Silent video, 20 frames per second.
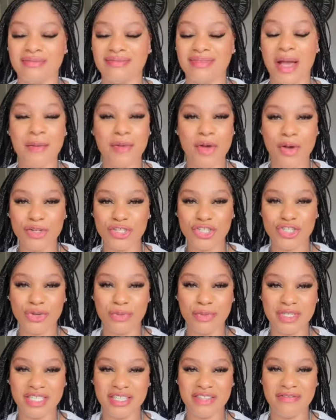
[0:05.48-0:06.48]
I'm going to jump
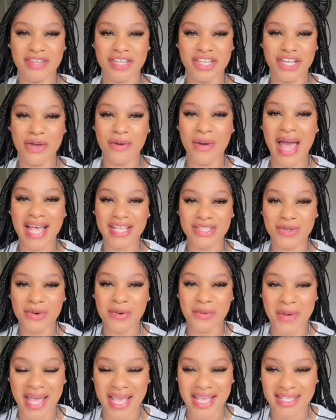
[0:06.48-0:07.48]
into the video as
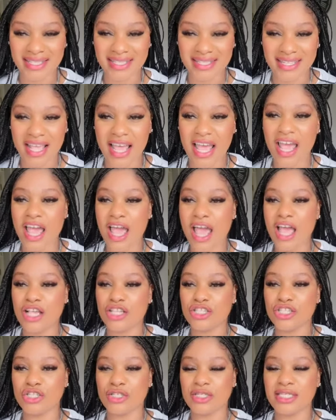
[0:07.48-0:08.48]
always.
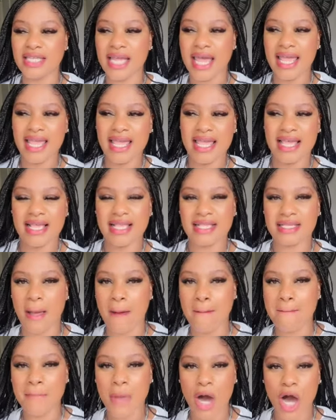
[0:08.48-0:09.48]
So today is
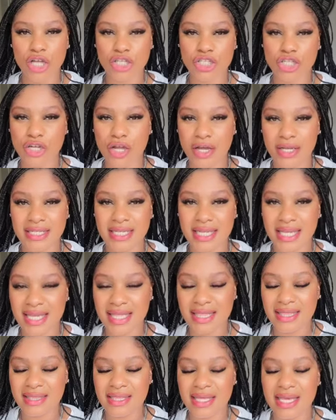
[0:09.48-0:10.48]
March
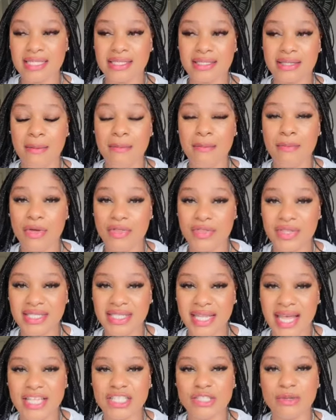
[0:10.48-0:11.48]
19th. It's Mother's
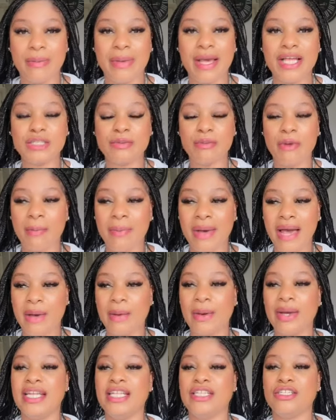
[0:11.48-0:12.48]
Day. So I'm about to pop out.
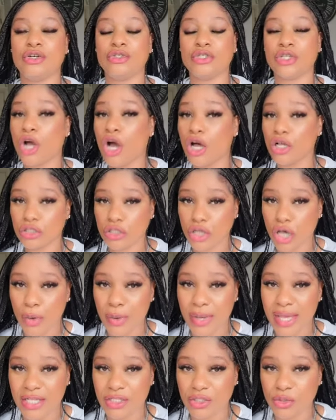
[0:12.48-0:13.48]
I need to go to Costco and
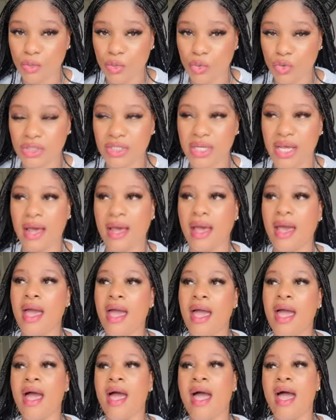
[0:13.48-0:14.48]
get some water.
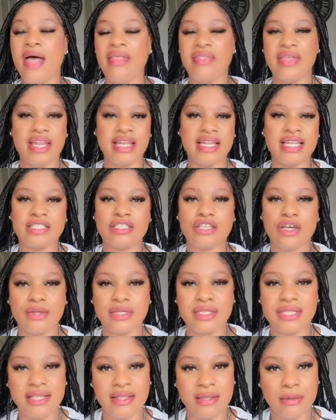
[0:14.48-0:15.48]
And then I need to go and
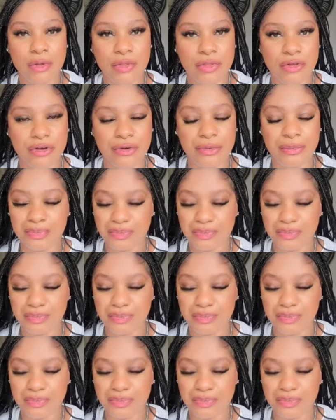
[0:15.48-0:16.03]
see the mother.